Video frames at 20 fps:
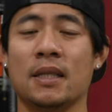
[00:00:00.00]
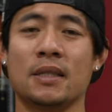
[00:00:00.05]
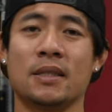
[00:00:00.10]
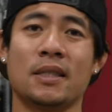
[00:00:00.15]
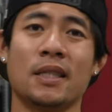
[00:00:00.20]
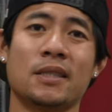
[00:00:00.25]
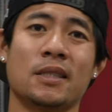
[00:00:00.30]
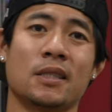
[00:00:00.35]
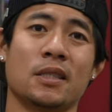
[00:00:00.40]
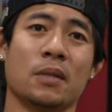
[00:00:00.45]

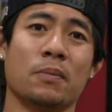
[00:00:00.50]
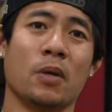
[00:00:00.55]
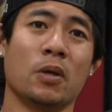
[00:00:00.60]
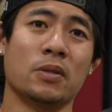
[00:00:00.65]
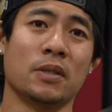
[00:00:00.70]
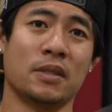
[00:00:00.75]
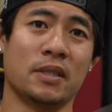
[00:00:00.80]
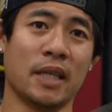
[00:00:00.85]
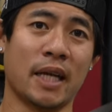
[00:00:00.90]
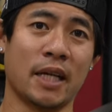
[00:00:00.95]
since it's the
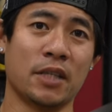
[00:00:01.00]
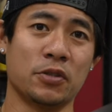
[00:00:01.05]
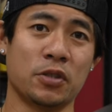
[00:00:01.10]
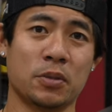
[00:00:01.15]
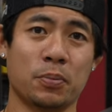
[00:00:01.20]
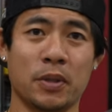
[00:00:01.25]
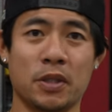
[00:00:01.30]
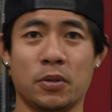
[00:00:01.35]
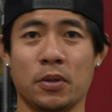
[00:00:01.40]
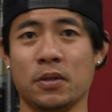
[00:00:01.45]
most
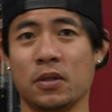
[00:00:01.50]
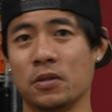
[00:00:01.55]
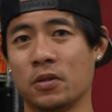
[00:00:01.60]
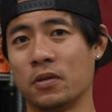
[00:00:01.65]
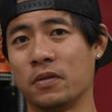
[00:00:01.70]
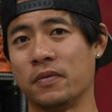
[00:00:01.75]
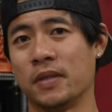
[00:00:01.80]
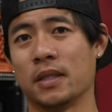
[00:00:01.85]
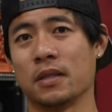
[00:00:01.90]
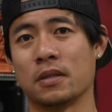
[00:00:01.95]
dangerous between the
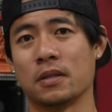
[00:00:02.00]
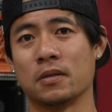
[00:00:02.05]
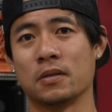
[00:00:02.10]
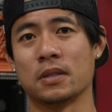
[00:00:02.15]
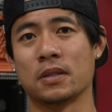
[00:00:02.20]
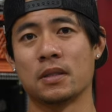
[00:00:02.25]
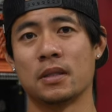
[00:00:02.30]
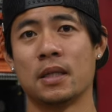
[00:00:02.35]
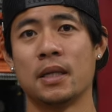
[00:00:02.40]
two vehicles.